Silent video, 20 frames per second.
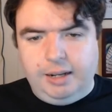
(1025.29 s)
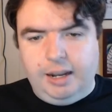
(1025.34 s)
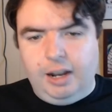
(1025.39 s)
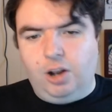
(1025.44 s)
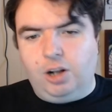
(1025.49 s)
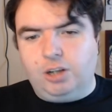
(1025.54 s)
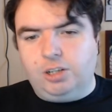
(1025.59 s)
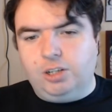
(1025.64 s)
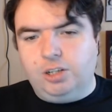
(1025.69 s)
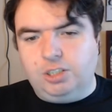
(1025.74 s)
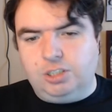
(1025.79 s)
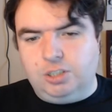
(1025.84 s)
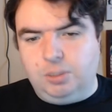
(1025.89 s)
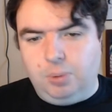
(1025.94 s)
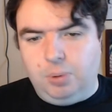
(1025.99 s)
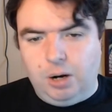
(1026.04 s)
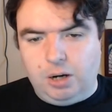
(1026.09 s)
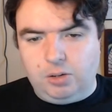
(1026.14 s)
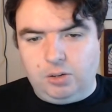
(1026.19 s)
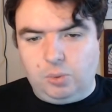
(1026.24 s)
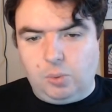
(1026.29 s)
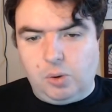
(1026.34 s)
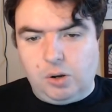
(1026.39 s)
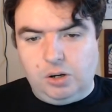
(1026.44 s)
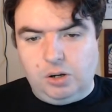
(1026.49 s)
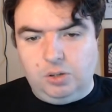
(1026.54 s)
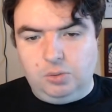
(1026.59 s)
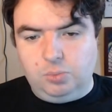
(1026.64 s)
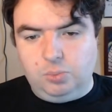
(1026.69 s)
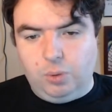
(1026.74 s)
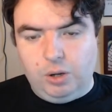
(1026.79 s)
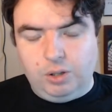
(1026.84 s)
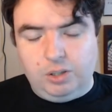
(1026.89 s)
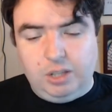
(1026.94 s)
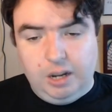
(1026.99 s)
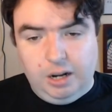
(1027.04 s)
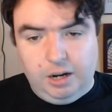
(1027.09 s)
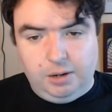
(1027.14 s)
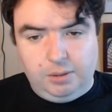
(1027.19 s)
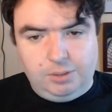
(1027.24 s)
characters in a part of the world where
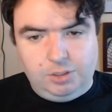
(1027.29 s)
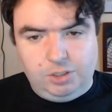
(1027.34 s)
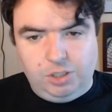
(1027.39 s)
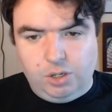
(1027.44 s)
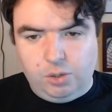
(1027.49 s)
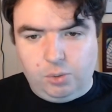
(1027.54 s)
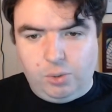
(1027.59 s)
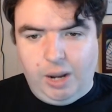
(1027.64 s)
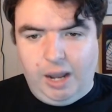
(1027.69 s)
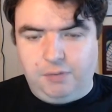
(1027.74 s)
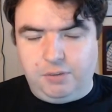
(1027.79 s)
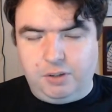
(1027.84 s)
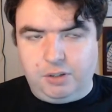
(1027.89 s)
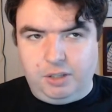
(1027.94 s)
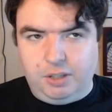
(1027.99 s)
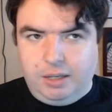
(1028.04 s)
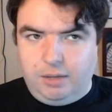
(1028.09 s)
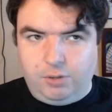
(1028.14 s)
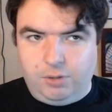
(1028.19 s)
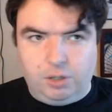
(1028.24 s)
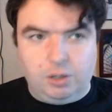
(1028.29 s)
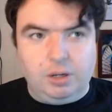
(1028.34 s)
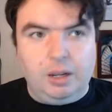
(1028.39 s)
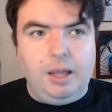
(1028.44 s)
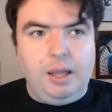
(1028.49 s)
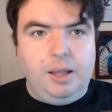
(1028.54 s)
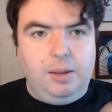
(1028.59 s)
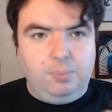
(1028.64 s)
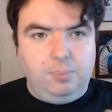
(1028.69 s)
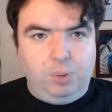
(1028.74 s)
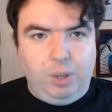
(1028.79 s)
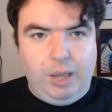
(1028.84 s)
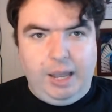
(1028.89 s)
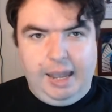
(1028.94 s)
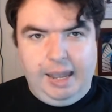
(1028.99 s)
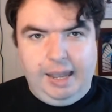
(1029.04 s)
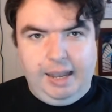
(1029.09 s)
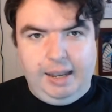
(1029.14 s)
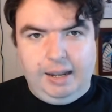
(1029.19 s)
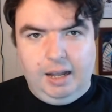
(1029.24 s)
they are geographically. If you're
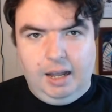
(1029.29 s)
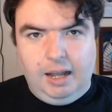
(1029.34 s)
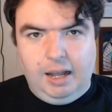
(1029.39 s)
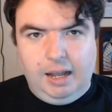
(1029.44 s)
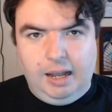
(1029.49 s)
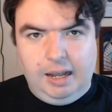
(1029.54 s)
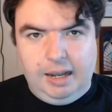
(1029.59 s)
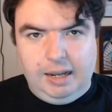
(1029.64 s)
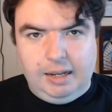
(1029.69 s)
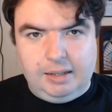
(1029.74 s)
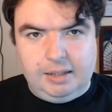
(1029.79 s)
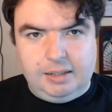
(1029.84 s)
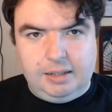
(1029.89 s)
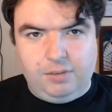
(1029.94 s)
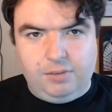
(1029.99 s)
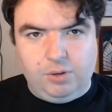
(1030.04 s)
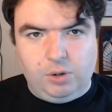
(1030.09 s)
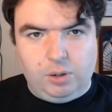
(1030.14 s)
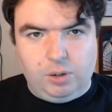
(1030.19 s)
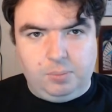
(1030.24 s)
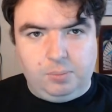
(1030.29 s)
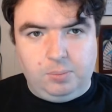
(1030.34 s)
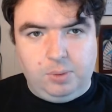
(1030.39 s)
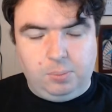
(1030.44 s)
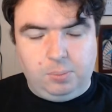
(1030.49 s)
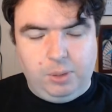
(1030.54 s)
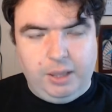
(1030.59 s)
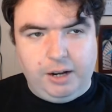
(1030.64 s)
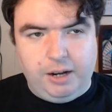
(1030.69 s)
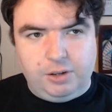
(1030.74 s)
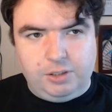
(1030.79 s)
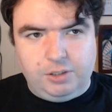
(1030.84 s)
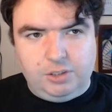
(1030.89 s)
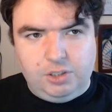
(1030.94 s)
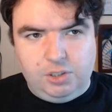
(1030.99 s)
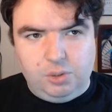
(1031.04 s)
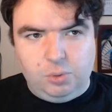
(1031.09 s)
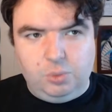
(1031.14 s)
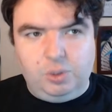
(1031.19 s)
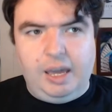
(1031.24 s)
playing on, if you're a player in
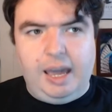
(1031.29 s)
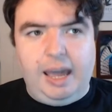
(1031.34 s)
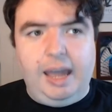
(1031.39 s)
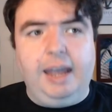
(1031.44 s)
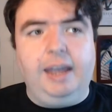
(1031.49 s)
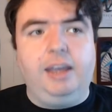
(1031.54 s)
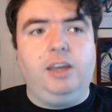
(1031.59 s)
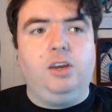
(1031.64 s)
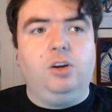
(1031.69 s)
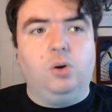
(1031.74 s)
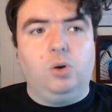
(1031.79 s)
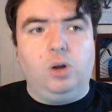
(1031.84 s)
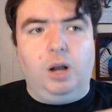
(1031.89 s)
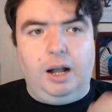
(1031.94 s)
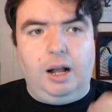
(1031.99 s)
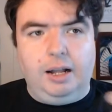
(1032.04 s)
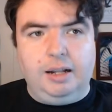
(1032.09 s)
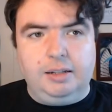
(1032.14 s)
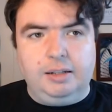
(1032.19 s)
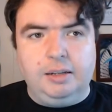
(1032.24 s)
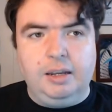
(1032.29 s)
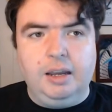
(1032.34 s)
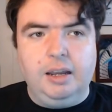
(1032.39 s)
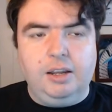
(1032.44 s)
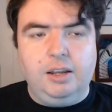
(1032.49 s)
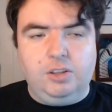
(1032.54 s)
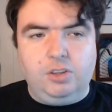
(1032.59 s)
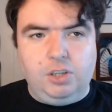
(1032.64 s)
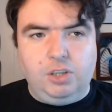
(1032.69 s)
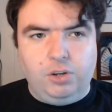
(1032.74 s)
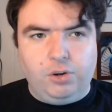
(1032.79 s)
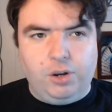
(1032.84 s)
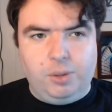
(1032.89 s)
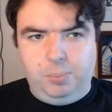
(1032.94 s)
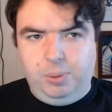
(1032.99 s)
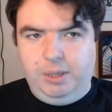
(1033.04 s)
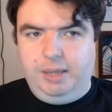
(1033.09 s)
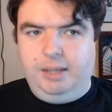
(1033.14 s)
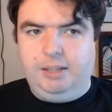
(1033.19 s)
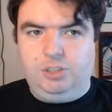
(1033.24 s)
the UK, you're on the
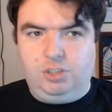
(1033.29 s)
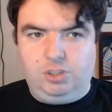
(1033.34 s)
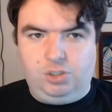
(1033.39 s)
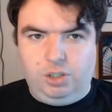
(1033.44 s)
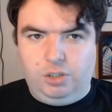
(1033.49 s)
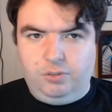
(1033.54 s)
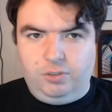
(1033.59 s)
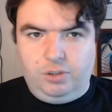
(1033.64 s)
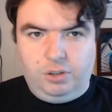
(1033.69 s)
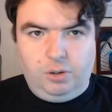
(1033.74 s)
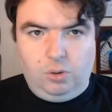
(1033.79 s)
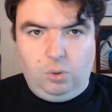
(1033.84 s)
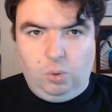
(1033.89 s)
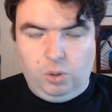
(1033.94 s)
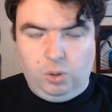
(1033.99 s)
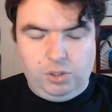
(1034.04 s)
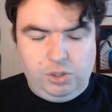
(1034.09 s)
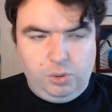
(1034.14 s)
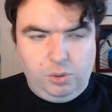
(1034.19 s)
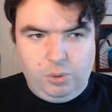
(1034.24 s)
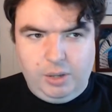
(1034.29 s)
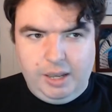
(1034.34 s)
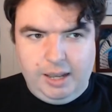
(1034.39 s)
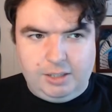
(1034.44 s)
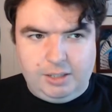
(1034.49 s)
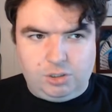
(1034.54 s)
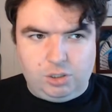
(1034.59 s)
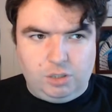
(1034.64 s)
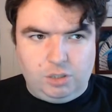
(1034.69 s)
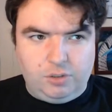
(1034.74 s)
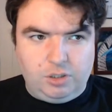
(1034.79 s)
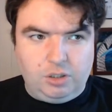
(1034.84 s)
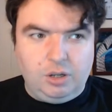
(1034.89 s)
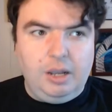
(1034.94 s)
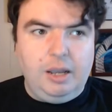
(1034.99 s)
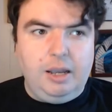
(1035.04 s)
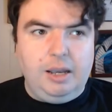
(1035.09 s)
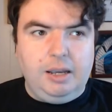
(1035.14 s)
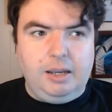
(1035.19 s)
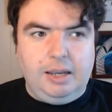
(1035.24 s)
European server, or the UK server.
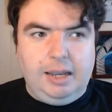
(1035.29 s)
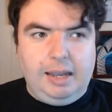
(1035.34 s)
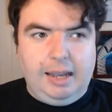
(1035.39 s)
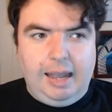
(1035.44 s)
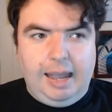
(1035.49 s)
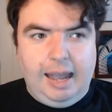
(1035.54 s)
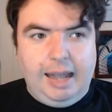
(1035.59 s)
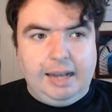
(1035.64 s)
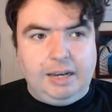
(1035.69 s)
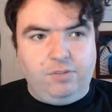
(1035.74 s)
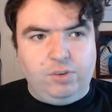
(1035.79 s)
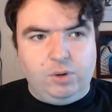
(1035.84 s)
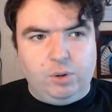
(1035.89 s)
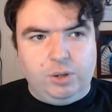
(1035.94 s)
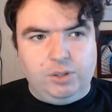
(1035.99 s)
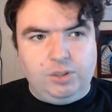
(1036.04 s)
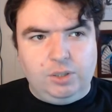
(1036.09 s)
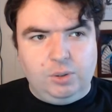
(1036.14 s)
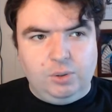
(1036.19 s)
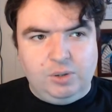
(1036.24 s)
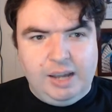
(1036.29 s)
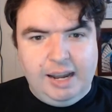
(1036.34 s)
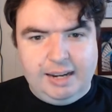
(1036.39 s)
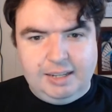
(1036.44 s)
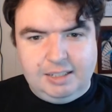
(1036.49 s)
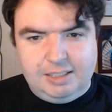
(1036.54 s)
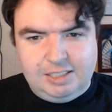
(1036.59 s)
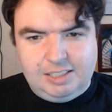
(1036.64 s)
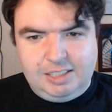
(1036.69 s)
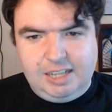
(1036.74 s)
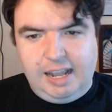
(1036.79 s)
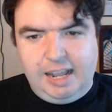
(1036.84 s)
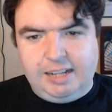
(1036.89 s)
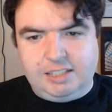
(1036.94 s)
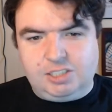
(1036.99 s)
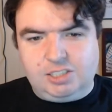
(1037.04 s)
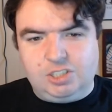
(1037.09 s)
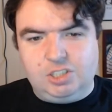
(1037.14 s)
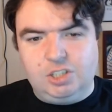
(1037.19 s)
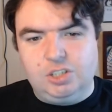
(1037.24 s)
And if you're in the United
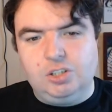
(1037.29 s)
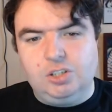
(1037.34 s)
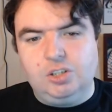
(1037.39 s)
States,